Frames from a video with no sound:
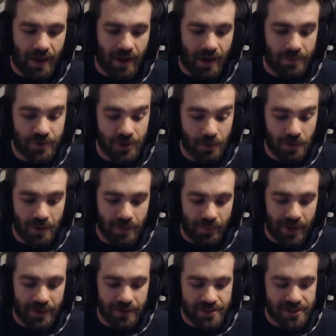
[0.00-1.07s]
doing a
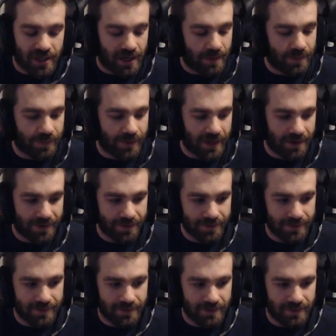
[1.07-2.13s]
better job
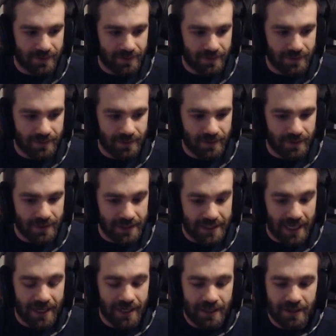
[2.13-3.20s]
about
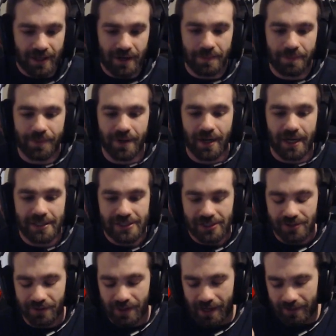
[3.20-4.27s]
getting there, but I
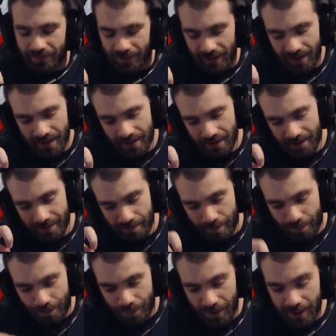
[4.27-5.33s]
still have like
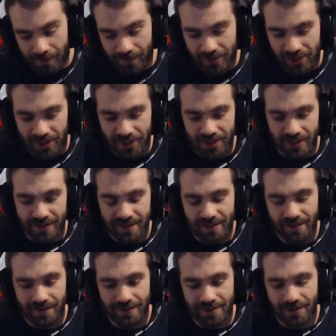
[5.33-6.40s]
big
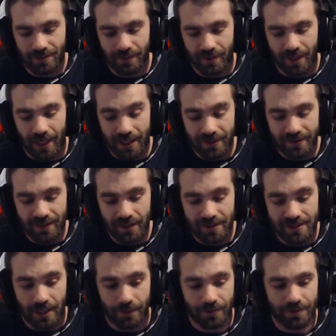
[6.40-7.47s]
resistances to a lot of
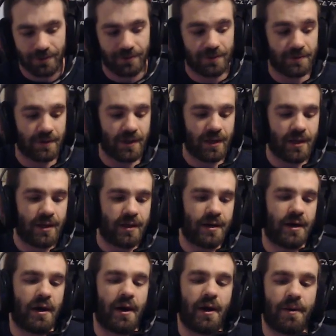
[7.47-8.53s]
things that will
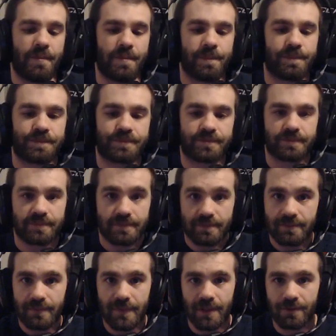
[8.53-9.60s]
um
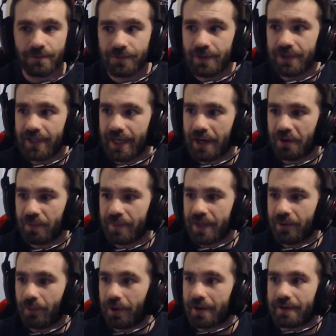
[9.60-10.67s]
really help me.
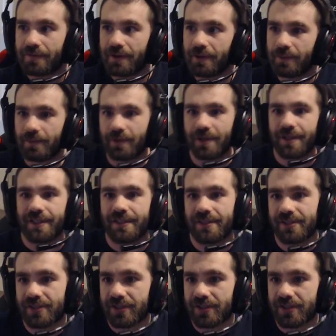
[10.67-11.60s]
One of it was,